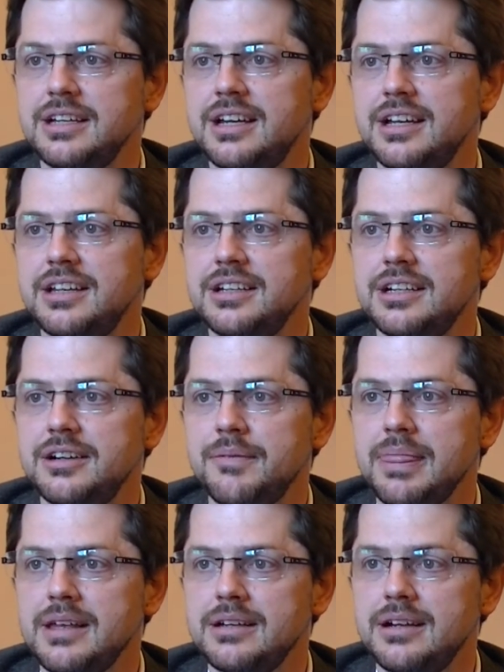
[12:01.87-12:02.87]
And
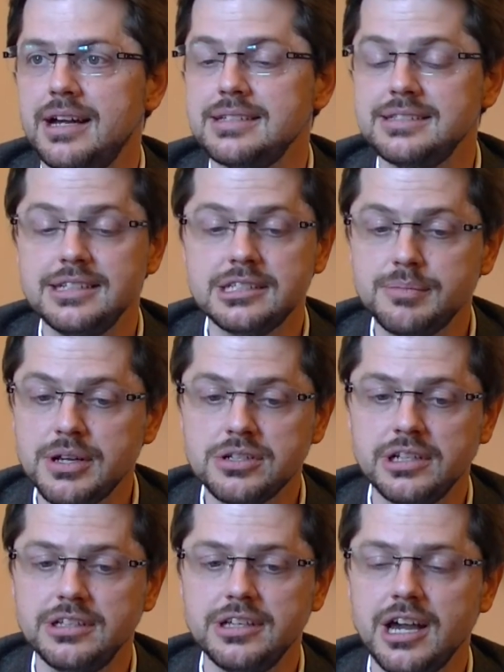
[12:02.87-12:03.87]
I see
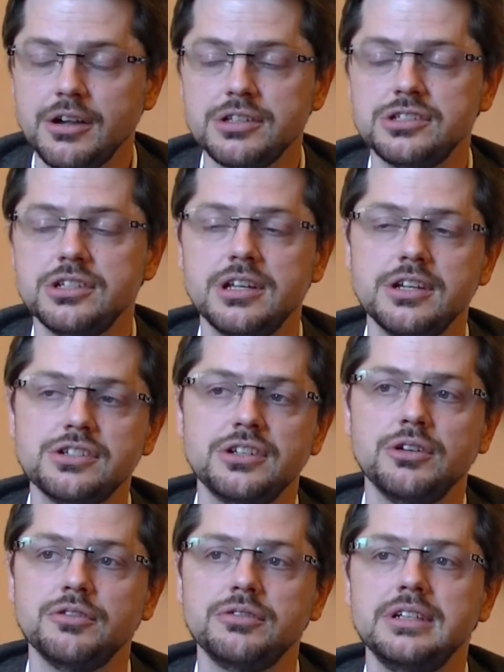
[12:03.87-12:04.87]
especially the youngest
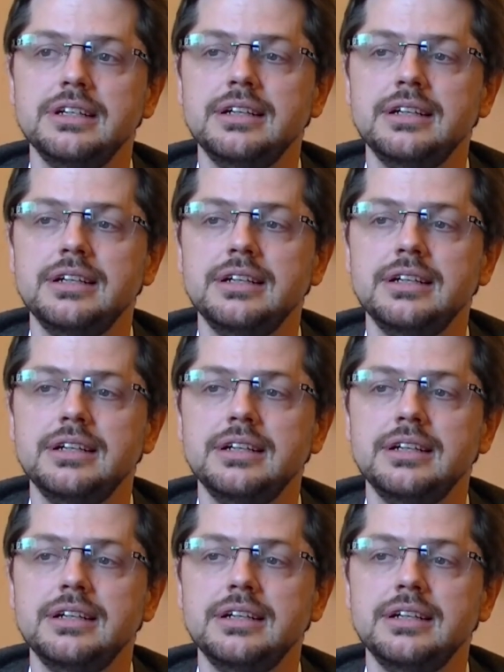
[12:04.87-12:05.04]
generation of